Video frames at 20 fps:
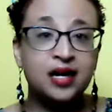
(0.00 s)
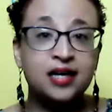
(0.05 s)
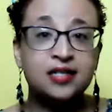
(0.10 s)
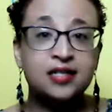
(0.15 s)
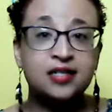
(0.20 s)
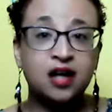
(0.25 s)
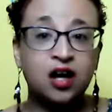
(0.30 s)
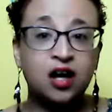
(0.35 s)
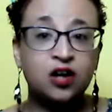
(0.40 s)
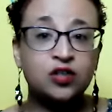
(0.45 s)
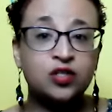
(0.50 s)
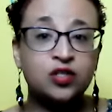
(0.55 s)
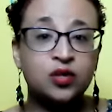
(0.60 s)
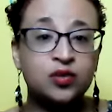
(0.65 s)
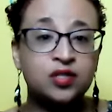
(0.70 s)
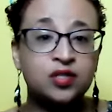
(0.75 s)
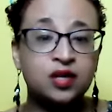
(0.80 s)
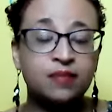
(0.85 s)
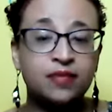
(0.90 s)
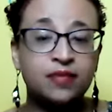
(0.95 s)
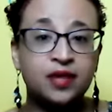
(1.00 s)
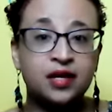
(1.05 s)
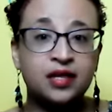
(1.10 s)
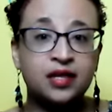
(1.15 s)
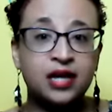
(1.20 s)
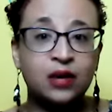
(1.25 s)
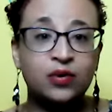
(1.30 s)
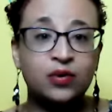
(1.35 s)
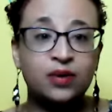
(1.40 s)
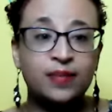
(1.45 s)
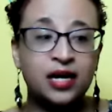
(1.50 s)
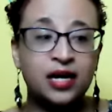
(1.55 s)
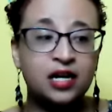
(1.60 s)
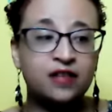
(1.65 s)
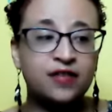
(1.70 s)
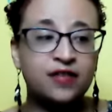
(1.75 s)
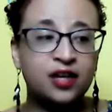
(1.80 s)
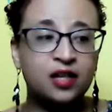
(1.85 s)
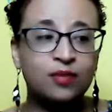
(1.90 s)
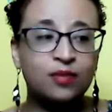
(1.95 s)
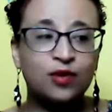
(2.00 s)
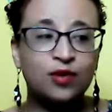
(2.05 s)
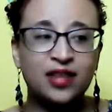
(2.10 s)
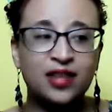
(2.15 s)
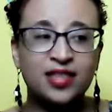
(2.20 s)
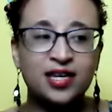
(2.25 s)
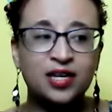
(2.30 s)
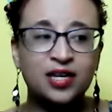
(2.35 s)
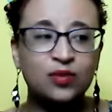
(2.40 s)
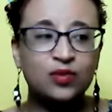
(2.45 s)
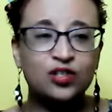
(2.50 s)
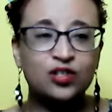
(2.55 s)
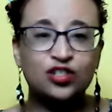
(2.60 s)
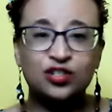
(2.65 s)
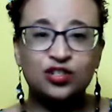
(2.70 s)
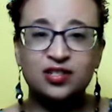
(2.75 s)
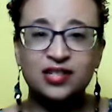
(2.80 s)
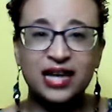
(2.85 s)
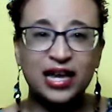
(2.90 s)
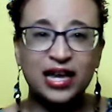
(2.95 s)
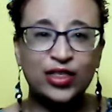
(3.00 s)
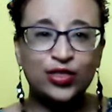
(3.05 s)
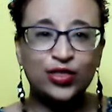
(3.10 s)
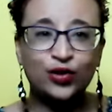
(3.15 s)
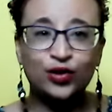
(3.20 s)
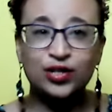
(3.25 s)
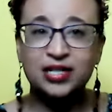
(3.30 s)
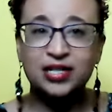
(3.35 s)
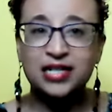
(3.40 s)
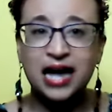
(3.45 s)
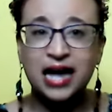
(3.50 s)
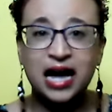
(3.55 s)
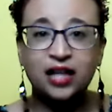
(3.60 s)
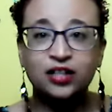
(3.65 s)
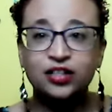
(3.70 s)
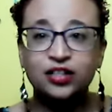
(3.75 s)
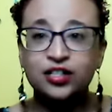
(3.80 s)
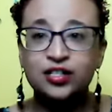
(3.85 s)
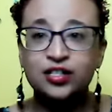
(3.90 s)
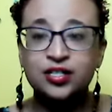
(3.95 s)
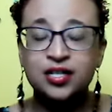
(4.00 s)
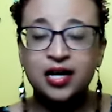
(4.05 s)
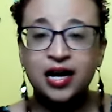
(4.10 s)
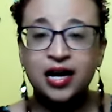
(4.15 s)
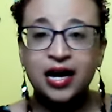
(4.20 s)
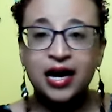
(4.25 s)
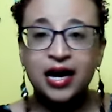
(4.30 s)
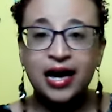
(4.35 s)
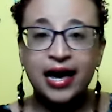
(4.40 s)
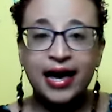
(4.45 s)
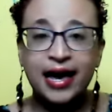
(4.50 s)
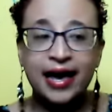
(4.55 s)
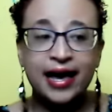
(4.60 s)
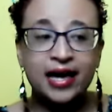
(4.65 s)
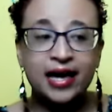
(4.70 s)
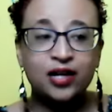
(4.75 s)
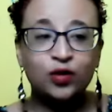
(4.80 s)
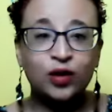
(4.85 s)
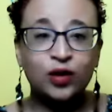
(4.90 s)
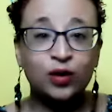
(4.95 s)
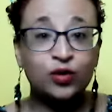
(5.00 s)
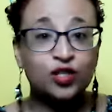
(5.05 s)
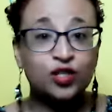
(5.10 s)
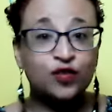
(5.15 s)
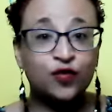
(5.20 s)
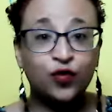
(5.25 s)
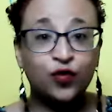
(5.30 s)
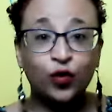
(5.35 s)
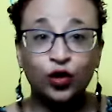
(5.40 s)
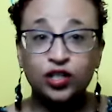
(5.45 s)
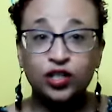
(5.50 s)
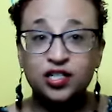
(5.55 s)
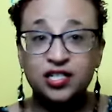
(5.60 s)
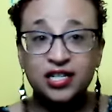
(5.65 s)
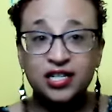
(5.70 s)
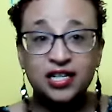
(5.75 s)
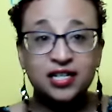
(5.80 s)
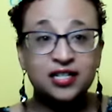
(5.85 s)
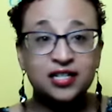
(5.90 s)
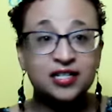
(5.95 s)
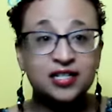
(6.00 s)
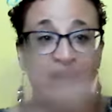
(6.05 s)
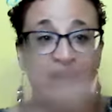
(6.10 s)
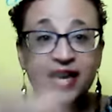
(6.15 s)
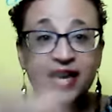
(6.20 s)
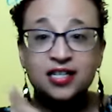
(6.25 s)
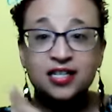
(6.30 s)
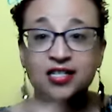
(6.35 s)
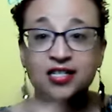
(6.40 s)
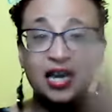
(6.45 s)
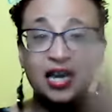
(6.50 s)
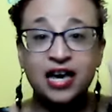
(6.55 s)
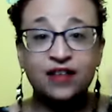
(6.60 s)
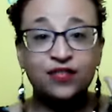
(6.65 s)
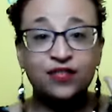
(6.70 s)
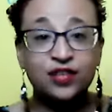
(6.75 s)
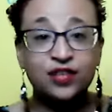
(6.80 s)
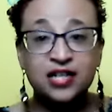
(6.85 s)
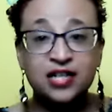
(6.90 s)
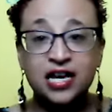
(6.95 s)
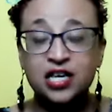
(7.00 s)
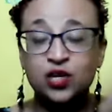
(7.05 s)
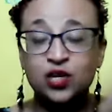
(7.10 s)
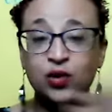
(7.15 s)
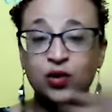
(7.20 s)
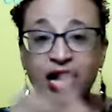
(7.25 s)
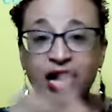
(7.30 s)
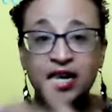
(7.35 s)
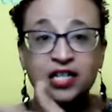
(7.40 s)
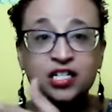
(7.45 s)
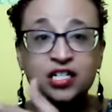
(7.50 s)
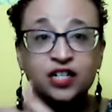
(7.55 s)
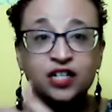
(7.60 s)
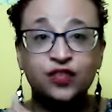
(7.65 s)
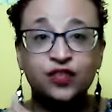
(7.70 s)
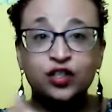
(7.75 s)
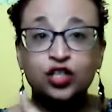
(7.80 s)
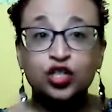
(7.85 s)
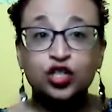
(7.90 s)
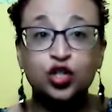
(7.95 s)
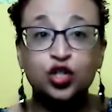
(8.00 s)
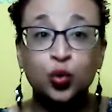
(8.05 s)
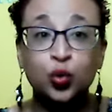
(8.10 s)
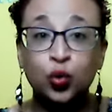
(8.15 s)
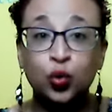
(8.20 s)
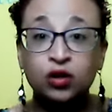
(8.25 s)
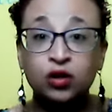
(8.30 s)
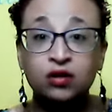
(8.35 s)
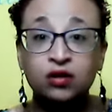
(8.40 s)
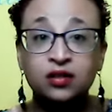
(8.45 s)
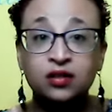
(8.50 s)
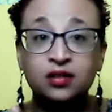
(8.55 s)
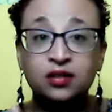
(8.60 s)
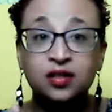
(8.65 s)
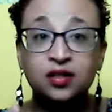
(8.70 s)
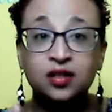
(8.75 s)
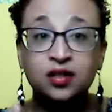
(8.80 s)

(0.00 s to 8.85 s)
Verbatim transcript: is also something that we made available. I think it was just like $30 and it was 14 days. Every day you had a different tool